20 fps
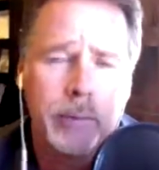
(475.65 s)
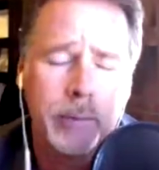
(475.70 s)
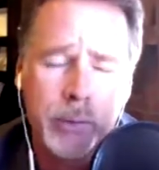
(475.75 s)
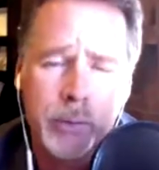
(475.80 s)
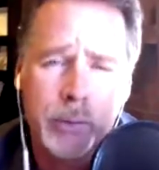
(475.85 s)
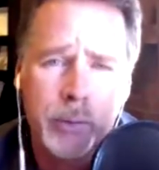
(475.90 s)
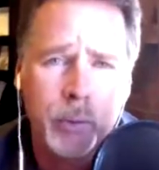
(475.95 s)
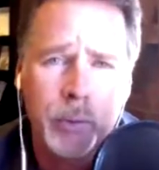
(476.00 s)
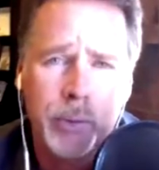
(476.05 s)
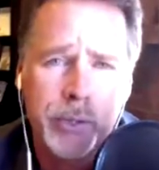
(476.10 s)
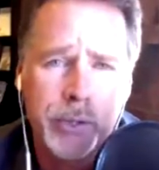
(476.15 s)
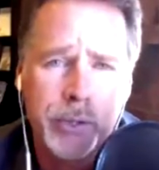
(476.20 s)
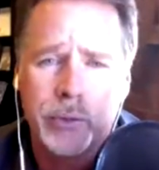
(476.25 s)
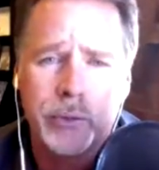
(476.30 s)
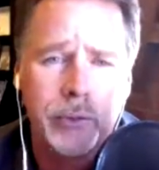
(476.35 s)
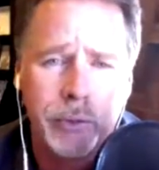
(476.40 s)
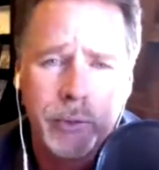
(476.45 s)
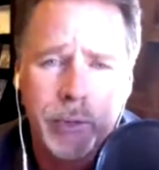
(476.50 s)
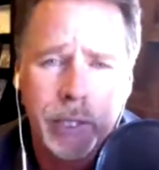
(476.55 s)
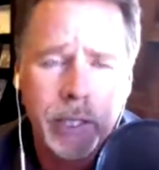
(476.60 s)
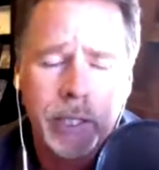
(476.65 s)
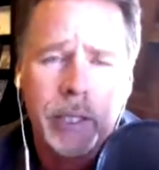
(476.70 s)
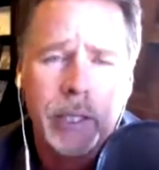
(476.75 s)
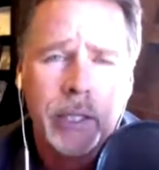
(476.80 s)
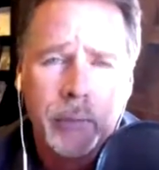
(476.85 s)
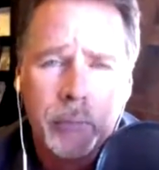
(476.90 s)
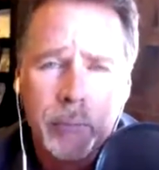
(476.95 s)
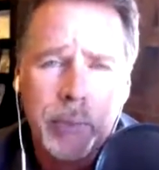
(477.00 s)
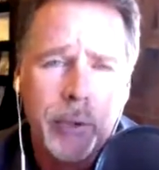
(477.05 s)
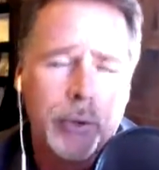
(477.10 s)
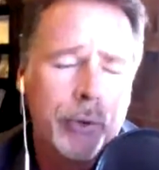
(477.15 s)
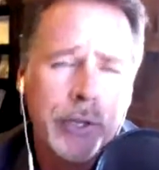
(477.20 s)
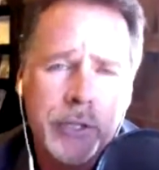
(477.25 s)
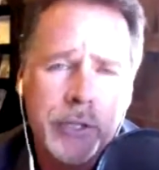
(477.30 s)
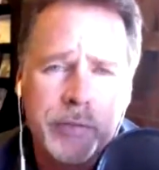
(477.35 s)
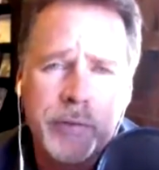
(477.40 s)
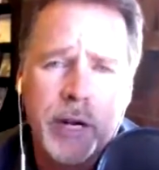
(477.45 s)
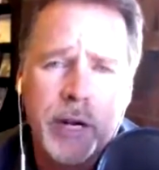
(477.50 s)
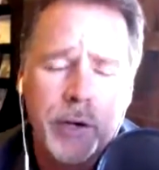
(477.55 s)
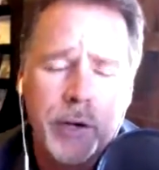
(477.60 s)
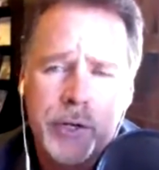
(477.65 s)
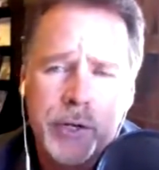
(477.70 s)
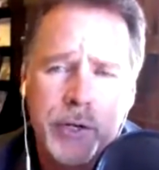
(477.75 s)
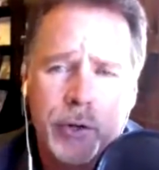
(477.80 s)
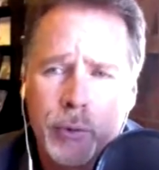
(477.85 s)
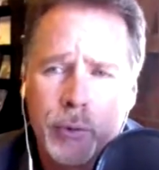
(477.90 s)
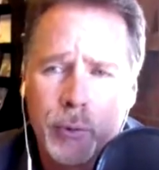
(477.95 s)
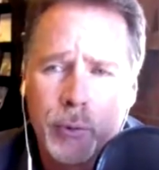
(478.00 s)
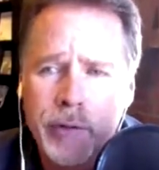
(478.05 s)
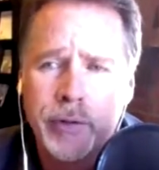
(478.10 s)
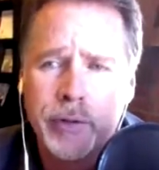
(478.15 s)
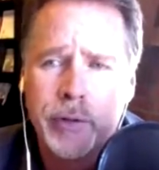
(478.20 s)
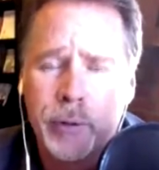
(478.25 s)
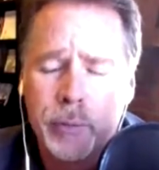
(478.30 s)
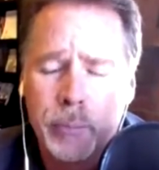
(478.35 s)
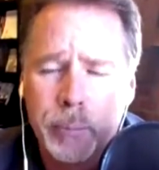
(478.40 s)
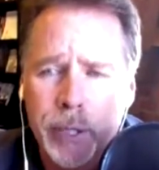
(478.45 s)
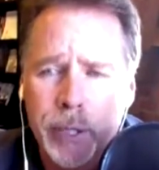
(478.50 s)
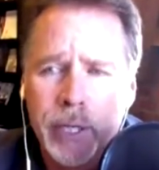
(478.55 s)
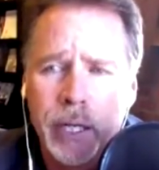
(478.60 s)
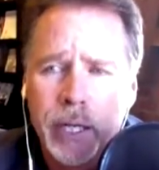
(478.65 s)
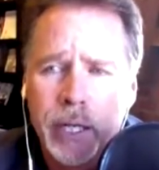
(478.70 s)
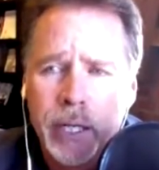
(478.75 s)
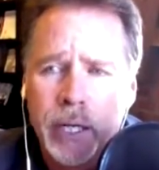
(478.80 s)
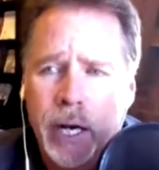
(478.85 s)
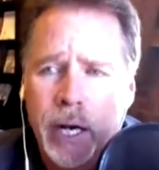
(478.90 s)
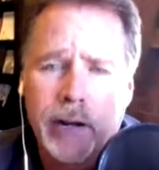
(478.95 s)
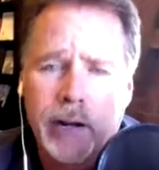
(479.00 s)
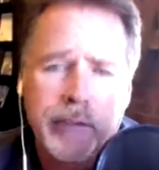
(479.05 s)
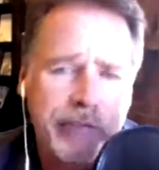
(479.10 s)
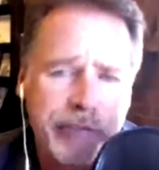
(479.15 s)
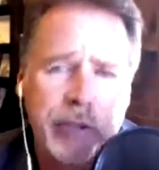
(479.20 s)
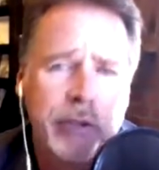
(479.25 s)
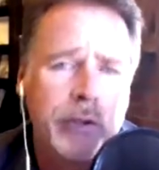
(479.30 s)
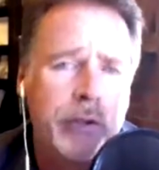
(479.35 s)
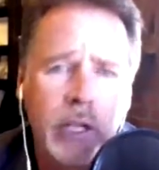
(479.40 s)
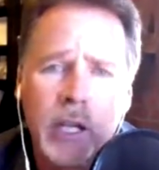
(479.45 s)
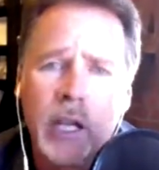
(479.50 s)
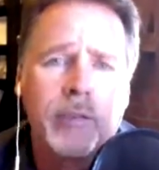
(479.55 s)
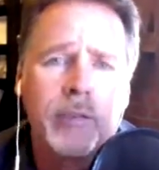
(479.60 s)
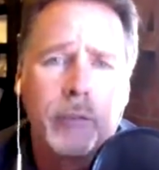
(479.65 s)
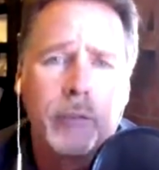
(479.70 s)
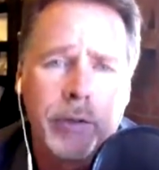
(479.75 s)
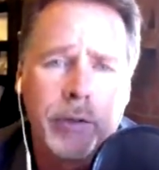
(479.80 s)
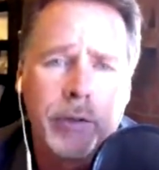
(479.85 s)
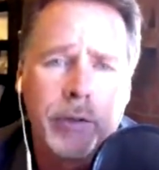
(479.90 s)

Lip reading: We were still doing millions of dollars a year in revenue, but I fell in love